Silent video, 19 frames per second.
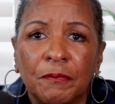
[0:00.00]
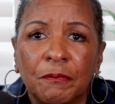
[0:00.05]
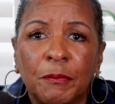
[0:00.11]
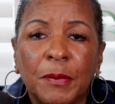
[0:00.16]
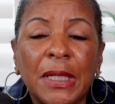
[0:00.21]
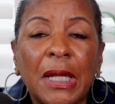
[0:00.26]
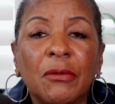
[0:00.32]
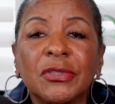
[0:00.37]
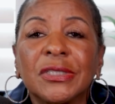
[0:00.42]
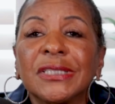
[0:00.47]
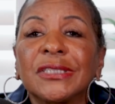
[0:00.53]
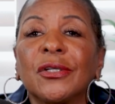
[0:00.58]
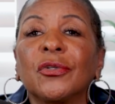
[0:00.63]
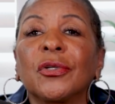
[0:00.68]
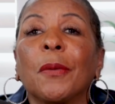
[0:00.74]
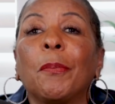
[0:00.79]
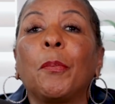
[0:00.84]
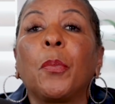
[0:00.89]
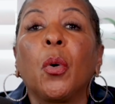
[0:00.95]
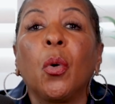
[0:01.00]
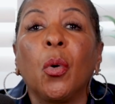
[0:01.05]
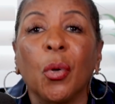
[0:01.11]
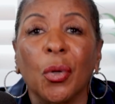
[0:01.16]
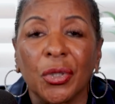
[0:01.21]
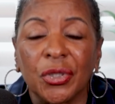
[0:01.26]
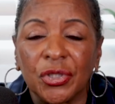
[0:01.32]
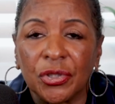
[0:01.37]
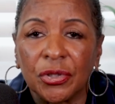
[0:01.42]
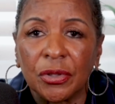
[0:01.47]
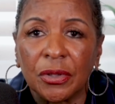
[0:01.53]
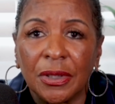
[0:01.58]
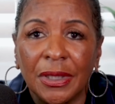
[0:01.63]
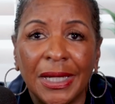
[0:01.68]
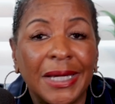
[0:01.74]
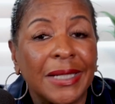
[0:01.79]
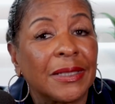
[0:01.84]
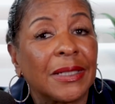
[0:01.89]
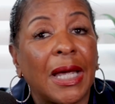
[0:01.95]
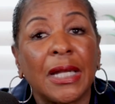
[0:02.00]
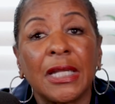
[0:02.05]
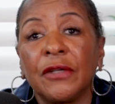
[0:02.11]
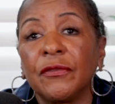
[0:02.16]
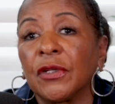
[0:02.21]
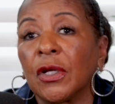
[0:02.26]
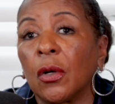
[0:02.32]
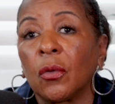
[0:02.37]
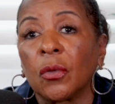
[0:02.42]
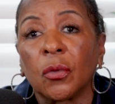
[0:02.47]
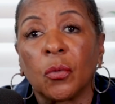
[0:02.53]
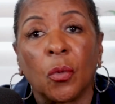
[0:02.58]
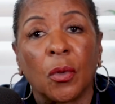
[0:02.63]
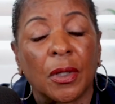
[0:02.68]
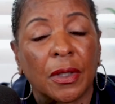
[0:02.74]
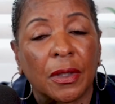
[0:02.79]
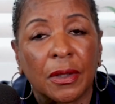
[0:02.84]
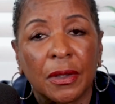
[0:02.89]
But I was just on the porch and not even the only one.